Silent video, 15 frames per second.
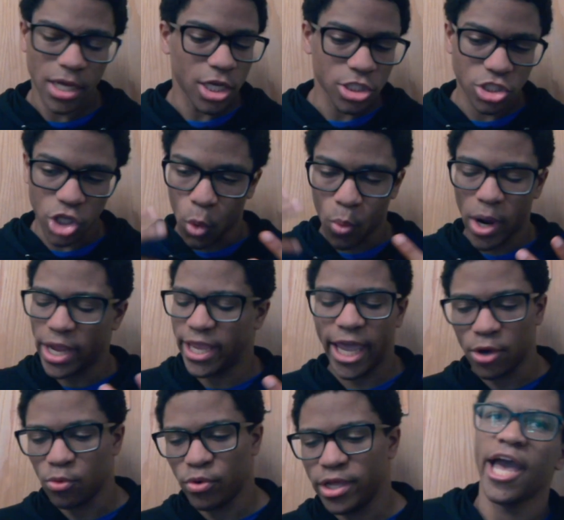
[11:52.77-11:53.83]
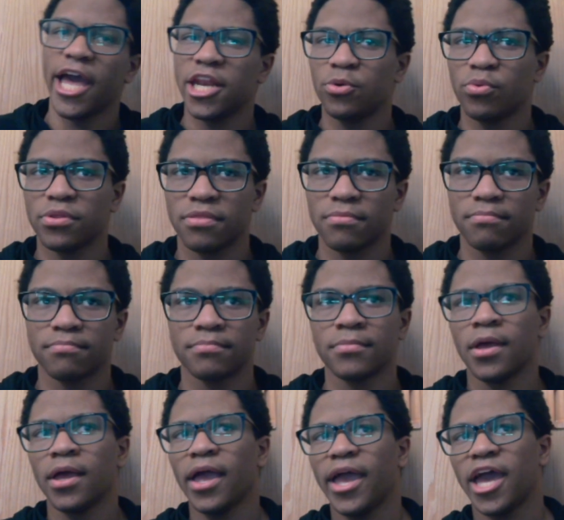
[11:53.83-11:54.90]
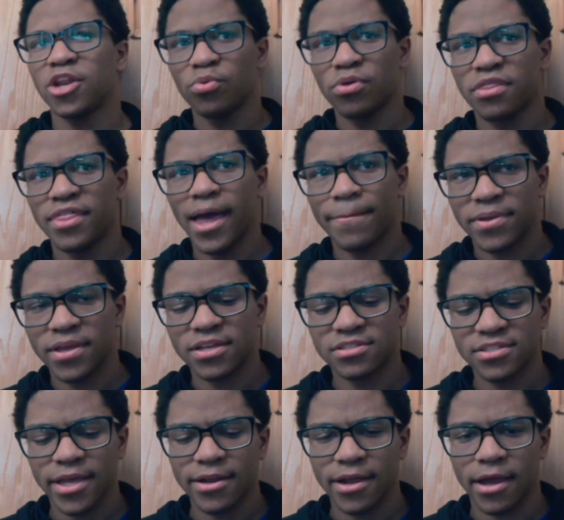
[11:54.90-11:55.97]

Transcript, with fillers: so why can't we? And with and with that being said,